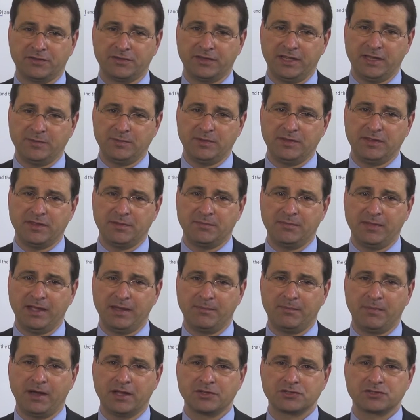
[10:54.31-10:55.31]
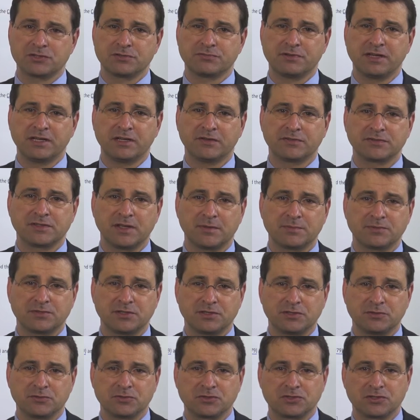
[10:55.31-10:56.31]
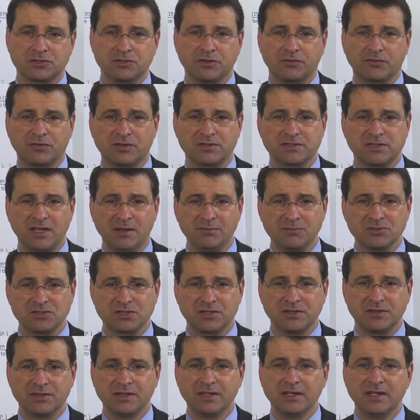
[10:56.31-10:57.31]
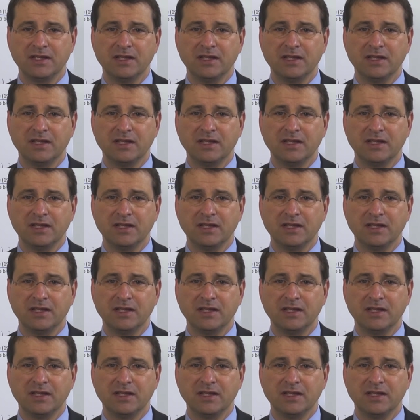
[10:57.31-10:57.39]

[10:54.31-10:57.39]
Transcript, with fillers: namely the marginal rate of substitution of consumption,